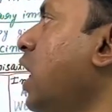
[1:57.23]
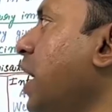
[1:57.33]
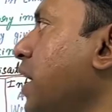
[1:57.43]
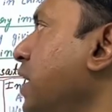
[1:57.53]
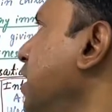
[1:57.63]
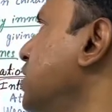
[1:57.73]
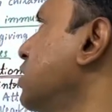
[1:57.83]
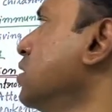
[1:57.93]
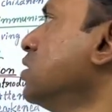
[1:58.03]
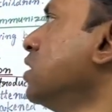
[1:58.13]

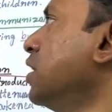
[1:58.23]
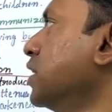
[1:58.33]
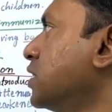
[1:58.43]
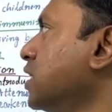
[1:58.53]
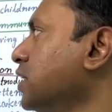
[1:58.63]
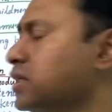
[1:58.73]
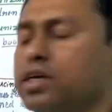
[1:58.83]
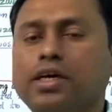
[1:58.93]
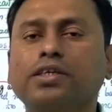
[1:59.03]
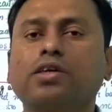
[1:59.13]
against disease
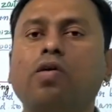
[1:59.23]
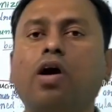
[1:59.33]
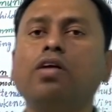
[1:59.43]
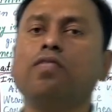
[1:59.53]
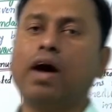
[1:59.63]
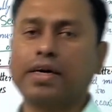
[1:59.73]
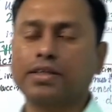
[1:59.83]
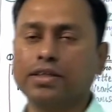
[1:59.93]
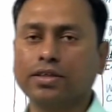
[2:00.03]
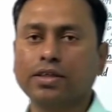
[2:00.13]
is called
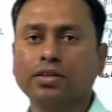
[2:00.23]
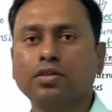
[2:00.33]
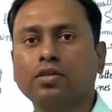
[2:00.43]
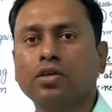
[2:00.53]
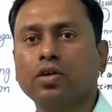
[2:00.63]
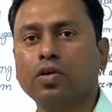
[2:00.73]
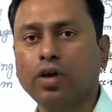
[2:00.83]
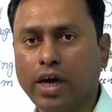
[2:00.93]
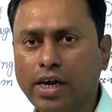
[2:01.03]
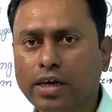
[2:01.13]
vaccines.
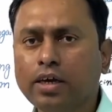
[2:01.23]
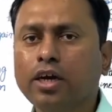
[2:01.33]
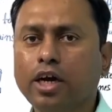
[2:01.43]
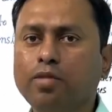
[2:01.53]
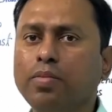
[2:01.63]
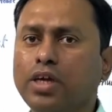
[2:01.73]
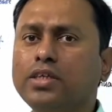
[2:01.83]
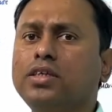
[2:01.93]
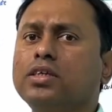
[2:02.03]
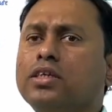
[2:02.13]
Okay, it
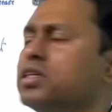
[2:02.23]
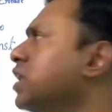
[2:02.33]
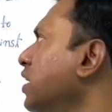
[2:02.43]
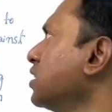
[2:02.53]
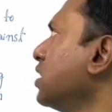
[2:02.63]
means that is